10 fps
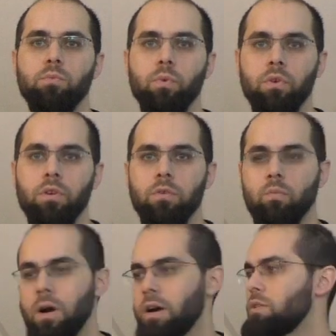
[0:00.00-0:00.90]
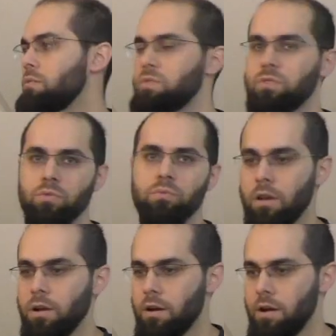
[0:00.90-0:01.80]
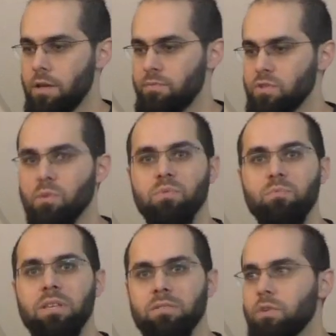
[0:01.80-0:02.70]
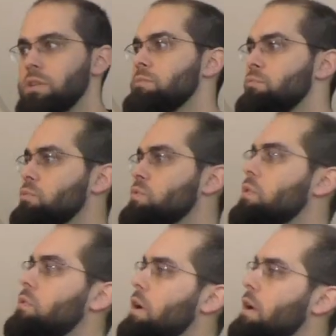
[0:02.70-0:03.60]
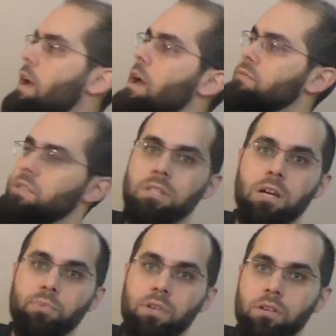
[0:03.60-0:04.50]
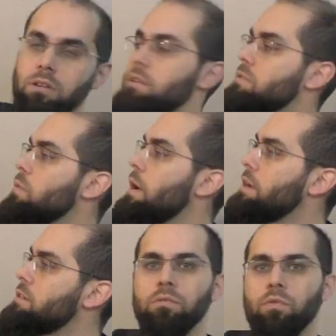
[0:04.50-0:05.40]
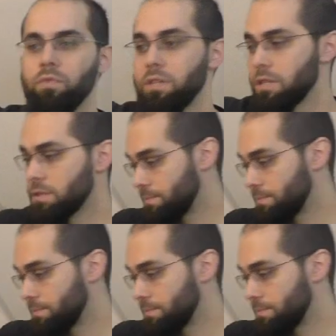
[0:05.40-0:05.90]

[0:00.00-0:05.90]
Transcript: working while still having some space for the spool. So having it up here is quite convenient.